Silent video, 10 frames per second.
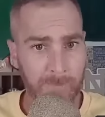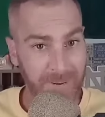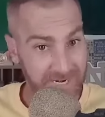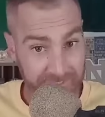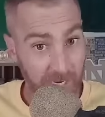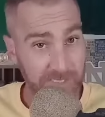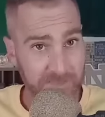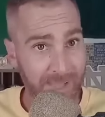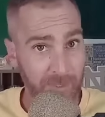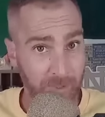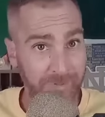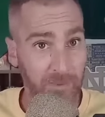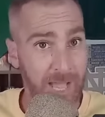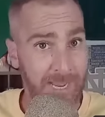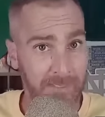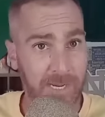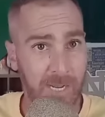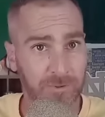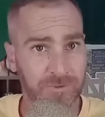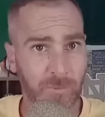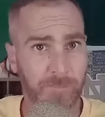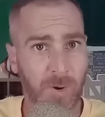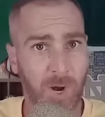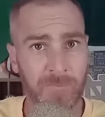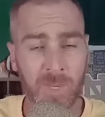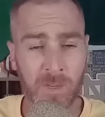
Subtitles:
but it does matter to me a lot in college football.